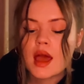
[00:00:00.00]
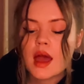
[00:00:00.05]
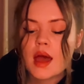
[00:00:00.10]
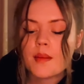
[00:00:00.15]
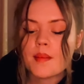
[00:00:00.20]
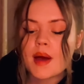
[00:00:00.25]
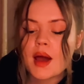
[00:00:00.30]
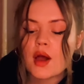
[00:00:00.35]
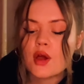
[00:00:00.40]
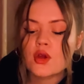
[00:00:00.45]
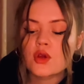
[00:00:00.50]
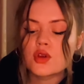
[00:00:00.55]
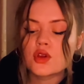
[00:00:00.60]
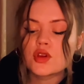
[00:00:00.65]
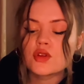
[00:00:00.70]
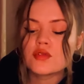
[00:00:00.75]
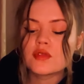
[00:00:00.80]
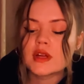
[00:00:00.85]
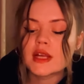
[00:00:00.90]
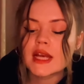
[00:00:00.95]
about who
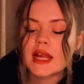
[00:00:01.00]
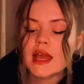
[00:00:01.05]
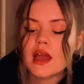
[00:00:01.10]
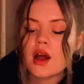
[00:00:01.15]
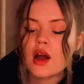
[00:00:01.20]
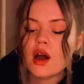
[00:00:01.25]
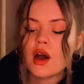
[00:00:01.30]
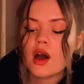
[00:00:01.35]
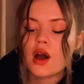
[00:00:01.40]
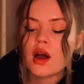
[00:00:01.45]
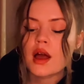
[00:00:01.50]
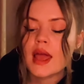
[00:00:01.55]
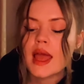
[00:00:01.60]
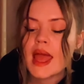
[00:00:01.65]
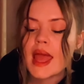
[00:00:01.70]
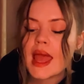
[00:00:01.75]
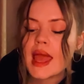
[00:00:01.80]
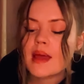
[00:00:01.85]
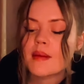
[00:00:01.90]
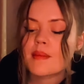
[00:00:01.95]
you really are.
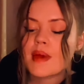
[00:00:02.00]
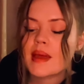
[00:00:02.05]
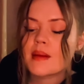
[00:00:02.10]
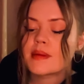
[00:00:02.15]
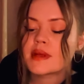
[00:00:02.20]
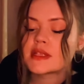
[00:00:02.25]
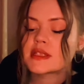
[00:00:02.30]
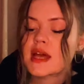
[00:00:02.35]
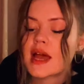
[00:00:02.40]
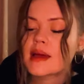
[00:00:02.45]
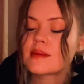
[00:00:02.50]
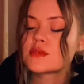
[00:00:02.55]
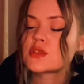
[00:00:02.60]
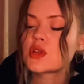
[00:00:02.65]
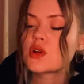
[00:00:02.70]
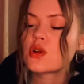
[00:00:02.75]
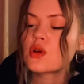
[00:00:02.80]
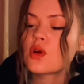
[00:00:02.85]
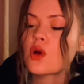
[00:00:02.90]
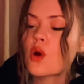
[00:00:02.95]
It may be time
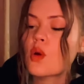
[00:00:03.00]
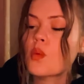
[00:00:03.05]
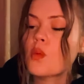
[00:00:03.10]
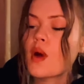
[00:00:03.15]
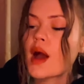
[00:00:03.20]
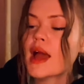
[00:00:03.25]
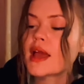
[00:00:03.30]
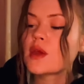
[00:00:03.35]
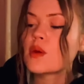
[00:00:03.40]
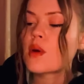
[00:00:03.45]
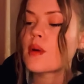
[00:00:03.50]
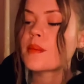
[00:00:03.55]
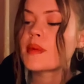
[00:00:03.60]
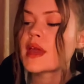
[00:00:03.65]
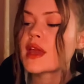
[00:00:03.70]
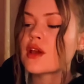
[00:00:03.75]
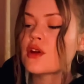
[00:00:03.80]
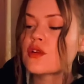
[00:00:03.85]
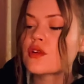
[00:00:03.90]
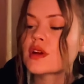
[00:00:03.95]
to look at why you are
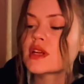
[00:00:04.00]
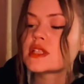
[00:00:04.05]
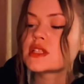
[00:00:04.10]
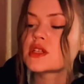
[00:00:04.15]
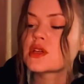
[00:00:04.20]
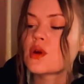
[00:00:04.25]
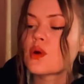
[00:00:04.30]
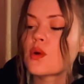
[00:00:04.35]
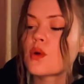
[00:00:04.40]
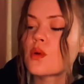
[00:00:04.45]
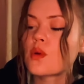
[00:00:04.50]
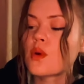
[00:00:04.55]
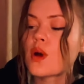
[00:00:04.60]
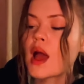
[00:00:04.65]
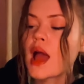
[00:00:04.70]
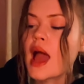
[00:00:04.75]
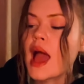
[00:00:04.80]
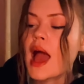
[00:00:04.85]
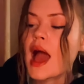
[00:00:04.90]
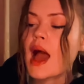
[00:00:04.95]
being critical
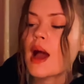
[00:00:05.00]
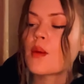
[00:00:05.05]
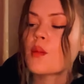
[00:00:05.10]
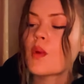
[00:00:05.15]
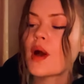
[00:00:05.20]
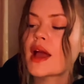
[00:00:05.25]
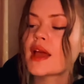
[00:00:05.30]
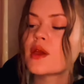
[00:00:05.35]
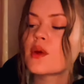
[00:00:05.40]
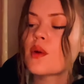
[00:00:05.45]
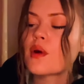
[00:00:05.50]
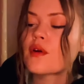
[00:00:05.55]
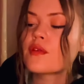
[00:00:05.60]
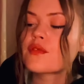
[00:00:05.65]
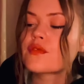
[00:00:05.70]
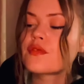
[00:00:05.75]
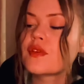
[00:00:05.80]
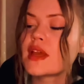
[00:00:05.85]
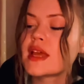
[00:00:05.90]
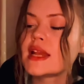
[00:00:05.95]
and why you are
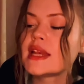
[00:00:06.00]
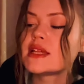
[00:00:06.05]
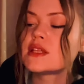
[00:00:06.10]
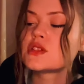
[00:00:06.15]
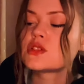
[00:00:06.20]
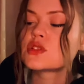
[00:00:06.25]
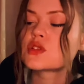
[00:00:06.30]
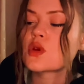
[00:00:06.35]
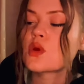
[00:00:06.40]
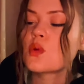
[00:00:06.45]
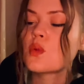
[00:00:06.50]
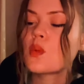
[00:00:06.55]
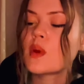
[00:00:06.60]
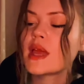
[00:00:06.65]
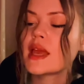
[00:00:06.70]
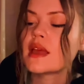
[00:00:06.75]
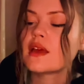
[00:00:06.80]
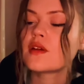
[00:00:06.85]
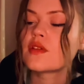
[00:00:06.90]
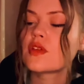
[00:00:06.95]
feeling so
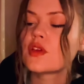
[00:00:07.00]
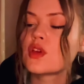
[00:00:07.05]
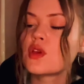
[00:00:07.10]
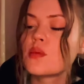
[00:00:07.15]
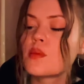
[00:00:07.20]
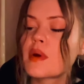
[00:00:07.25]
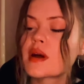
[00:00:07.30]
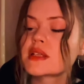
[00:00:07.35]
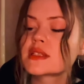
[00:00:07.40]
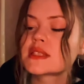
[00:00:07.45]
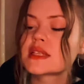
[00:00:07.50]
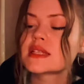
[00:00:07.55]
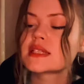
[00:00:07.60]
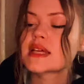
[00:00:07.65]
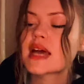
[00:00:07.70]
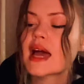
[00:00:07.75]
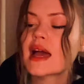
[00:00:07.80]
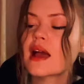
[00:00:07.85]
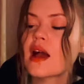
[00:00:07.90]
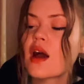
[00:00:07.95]
weak that you must
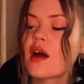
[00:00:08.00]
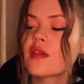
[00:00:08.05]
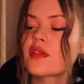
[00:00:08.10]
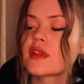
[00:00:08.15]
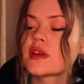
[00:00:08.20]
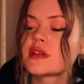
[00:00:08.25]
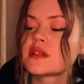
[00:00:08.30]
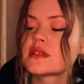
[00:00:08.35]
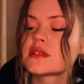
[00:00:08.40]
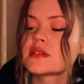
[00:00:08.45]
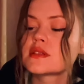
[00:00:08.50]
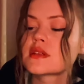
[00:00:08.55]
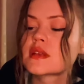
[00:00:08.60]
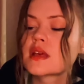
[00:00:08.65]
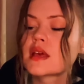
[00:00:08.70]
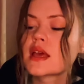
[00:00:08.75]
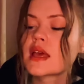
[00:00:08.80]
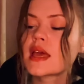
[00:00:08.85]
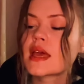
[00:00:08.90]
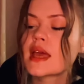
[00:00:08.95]
attack others.
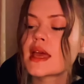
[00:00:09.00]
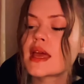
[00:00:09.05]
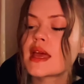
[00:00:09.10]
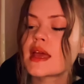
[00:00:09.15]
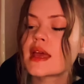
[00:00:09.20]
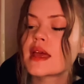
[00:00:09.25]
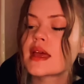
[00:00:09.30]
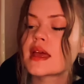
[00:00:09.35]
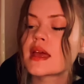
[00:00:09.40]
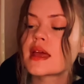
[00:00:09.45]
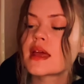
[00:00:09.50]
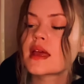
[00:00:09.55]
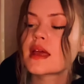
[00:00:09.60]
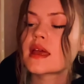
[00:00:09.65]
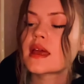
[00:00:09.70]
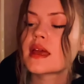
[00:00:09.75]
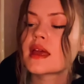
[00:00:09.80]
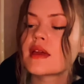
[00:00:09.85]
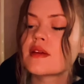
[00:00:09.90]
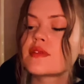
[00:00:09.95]

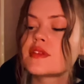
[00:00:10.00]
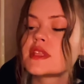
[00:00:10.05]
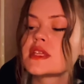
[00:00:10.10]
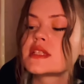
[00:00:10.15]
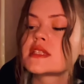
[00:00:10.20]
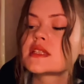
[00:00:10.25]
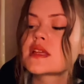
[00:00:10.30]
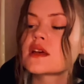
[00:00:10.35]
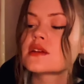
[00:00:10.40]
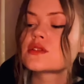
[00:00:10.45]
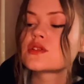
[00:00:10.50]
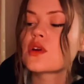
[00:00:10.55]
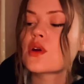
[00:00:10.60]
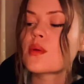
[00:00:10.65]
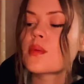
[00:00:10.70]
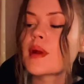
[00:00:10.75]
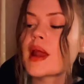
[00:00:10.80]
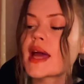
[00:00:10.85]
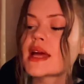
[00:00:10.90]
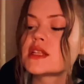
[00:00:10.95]
If this does
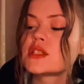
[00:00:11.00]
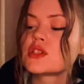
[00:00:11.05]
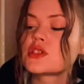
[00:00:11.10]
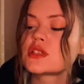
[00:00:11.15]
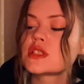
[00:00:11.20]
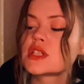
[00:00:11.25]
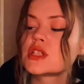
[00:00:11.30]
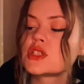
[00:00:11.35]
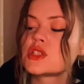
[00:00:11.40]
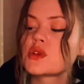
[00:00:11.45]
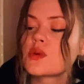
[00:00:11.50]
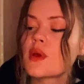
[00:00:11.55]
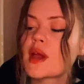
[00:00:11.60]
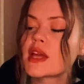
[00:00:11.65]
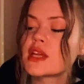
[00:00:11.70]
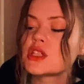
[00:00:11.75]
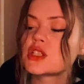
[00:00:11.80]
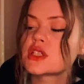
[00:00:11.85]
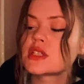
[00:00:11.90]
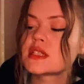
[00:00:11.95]
not apply to your
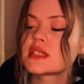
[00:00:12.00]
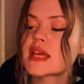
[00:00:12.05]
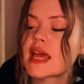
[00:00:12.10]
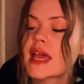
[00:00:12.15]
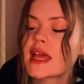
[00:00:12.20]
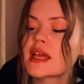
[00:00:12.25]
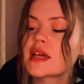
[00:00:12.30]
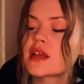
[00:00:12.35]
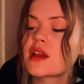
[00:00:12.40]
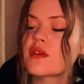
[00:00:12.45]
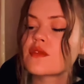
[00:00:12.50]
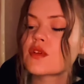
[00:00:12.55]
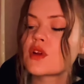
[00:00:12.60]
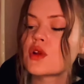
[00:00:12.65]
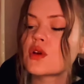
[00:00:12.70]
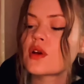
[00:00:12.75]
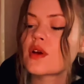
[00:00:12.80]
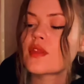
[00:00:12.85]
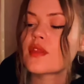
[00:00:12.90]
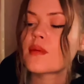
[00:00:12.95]
situation, take another
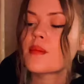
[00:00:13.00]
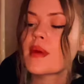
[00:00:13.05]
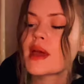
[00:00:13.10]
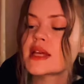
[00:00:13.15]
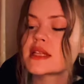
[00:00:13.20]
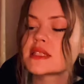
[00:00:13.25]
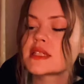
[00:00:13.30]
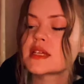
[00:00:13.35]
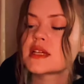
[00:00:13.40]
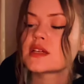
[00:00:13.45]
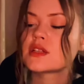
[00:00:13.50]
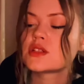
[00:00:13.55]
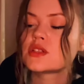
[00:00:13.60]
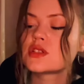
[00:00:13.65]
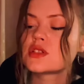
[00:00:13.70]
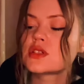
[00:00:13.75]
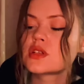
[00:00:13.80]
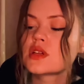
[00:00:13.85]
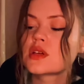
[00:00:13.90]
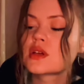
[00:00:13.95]
look at the
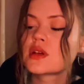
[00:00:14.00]
message